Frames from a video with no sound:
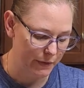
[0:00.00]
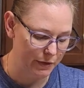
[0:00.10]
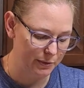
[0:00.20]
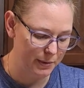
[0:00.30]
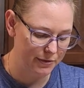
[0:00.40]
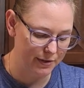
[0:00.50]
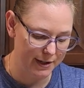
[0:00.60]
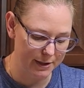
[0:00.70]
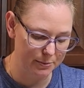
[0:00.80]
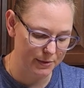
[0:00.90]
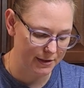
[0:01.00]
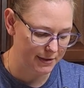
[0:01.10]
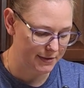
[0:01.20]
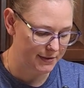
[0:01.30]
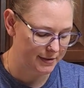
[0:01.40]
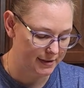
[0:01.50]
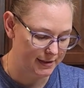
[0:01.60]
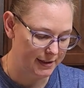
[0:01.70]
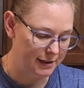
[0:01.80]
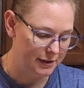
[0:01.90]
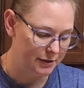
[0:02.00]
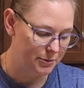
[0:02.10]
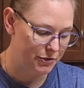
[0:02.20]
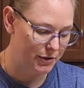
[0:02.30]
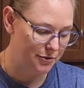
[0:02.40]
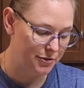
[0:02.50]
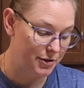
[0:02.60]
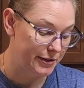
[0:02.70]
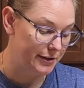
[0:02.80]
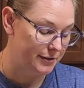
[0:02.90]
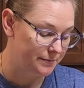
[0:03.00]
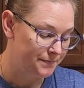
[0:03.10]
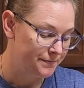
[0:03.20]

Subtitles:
it'll be fine, but it is, especially if you're in a